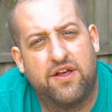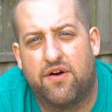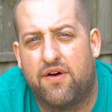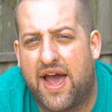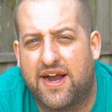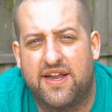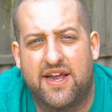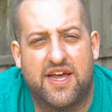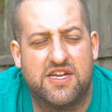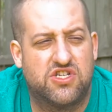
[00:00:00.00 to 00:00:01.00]
you know,
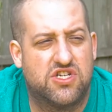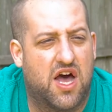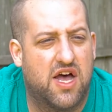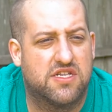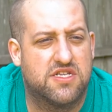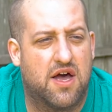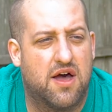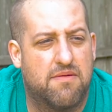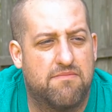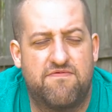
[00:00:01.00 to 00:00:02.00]
acting headshots,
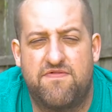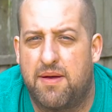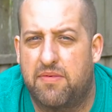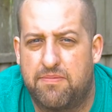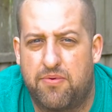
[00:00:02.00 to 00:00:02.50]
family